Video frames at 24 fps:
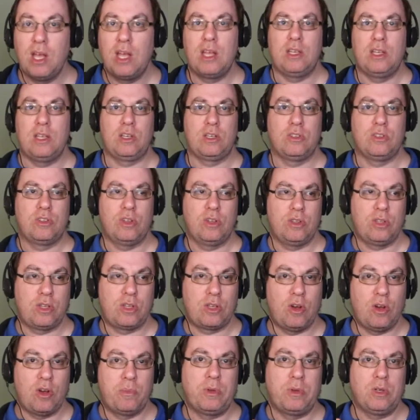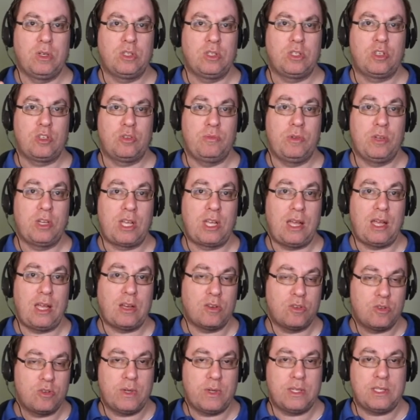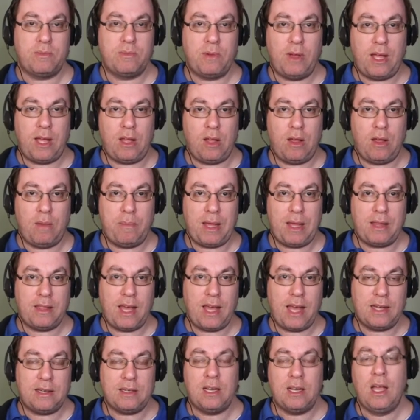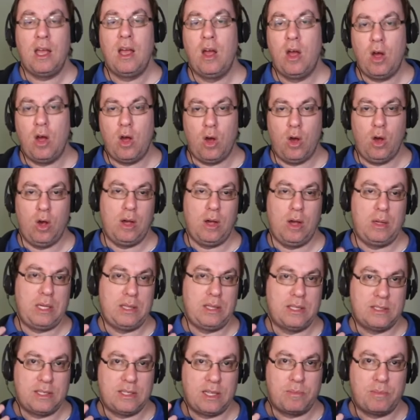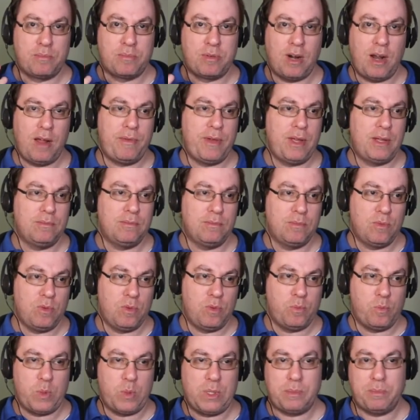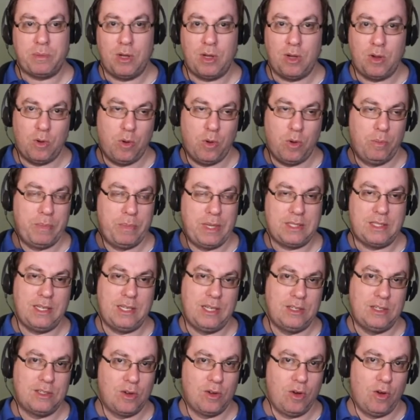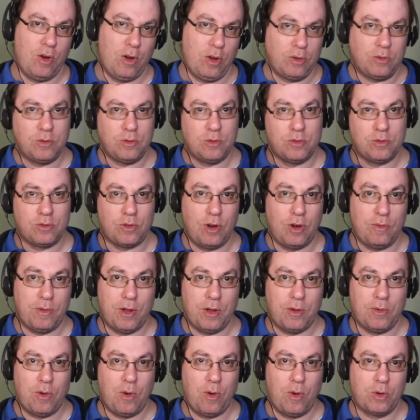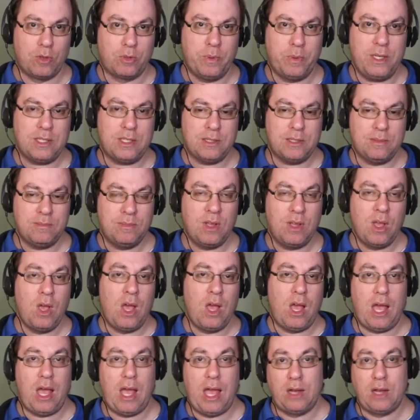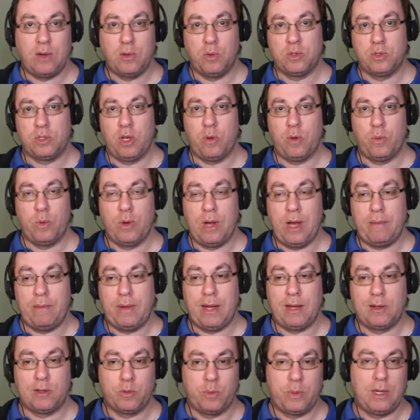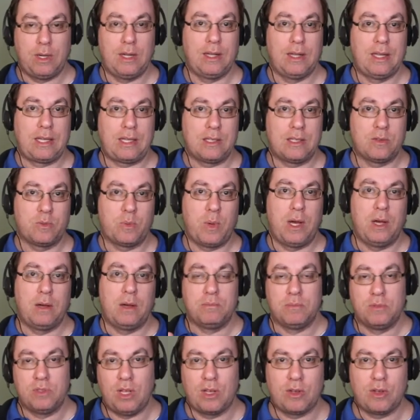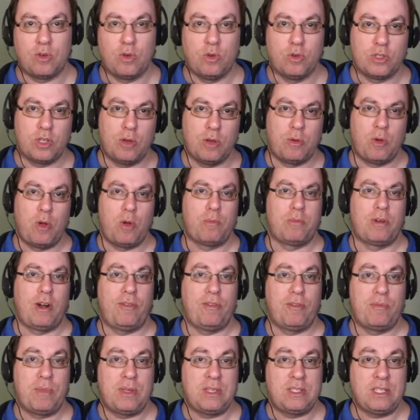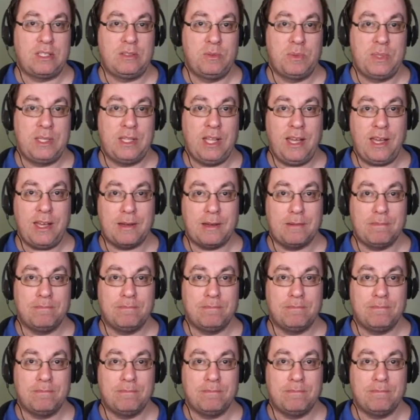You can certainly communicate to us about that, or either send a private whisper or message on Trovo or Twitch. And also we'll have our Twitter link as well, so you can also private message me there.